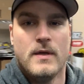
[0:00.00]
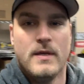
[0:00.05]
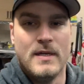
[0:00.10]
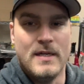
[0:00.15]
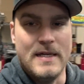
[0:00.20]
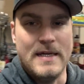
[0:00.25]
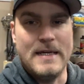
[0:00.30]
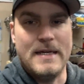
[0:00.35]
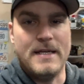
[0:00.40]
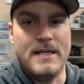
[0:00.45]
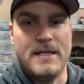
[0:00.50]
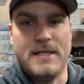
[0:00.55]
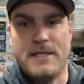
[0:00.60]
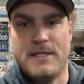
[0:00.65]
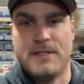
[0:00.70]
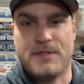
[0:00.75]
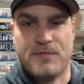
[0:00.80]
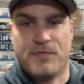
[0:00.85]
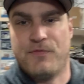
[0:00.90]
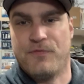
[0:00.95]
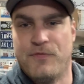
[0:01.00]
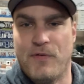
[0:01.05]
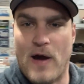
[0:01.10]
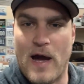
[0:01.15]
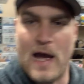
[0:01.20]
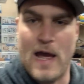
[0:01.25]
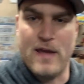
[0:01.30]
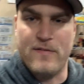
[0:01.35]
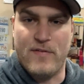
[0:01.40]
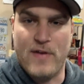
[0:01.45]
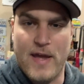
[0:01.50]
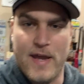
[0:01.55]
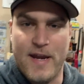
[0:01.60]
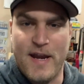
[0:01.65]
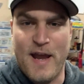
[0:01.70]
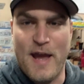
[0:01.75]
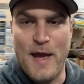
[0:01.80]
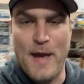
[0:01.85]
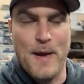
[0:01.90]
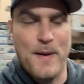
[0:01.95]
It is 5
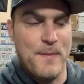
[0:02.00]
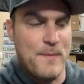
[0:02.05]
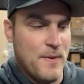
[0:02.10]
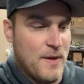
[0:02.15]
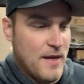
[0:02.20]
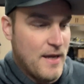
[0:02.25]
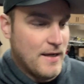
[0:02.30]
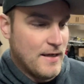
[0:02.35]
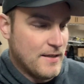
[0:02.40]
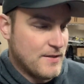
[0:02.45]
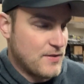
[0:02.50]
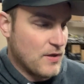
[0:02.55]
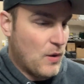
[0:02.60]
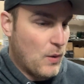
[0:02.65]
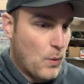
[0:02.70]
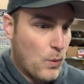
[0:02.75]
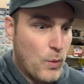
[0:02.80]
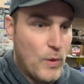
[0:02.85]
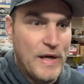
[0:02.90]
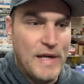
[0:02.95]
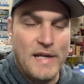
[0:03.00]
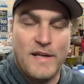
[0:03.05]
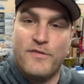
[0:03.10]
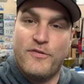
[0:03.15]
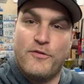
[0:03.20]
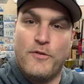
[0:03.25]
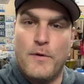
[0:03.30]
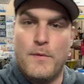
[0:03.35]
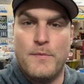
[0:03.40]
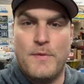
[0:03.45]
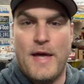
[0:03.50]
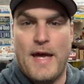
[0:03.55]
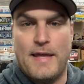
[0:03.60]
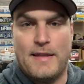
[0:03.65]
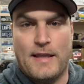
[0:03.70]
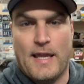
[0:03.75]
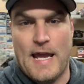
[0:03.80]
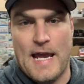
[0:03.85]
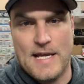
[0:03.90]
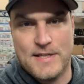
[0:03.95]
a.m. and it's a week from that
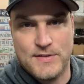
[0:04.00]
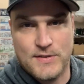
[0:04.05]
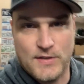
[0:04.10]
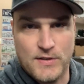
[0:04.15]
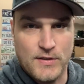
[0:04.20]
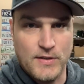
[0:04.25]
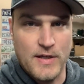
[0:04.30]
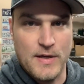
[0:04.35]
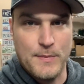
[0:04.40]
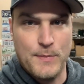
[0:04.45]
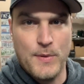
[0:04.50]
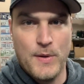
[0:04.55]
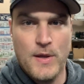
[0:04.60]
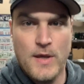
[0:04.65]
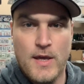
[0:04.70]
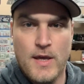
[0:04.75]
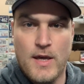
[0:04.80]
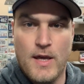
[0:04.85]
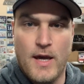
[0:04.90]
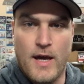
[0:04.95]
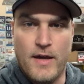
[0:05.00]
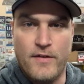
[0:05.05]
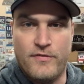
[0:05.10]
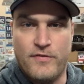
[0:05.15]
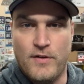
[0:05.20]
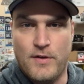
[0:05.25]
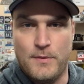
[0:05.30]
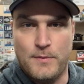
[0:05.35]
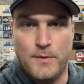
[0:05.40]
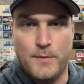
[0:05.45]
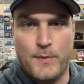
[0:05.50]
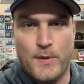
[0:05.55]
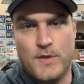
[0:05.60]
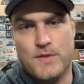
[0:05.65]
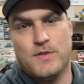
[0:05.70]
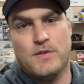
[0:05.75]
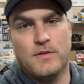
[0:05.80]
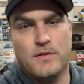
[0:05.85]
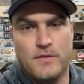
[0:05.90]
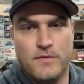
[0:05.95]
last clip. I filmed a
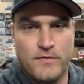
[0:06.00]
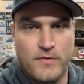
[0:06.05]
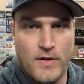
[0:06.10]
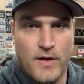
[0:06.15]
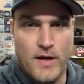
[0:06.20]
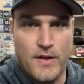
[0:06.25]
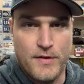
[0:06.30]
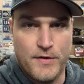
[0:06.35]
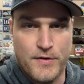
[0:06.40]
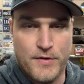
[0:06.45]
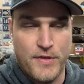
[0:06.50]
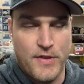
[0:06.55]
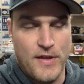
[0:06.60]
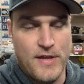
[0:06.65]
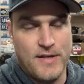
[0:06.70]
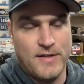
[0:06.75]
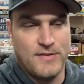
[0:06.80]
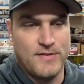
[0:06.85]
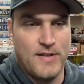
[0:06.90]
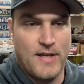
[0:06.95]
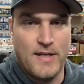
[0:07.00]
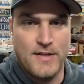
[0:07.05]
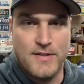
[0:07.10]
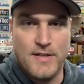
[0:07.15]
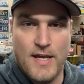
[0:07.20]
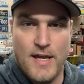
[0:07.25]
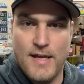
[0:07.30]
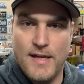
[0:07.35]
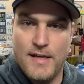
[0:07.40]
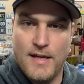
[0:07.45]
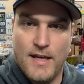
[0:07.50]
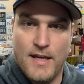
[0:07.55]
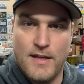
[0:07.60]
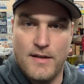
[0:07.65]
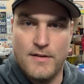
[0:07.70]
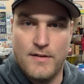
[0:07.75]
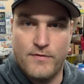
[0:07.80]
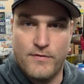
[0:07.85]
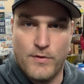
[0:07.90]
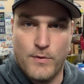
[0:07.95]
bunch of other things that day
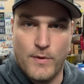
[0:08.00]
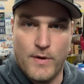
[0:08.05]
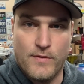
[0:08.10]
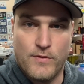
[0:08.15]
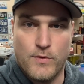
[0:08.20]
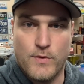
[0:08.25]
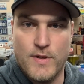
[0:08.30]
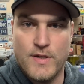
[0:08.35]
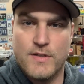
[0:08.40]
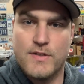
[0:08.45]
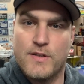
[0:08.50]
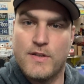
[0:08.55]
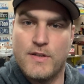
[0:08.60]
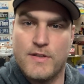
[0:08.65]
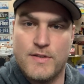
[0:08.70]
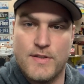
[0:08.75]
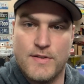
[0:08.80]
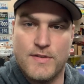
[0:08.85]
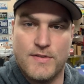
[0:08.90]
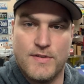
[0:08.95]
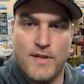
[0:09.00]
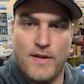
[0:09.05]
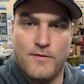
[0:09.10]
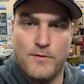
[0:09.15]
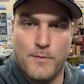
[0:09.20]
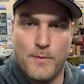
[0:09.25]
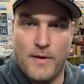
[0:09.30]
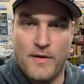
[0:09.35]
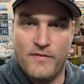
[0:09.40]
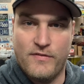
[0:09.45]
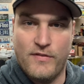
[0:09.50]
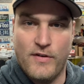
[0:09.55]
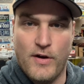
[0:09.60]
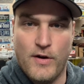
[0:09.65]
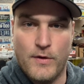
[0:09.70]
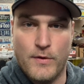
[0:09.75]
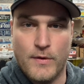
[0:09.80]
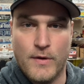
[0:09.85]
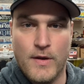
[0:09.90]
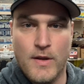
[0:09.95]
and for whatever reason it didn't save to my
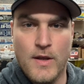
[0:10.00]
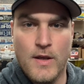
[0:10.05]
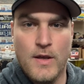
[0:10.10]
phone.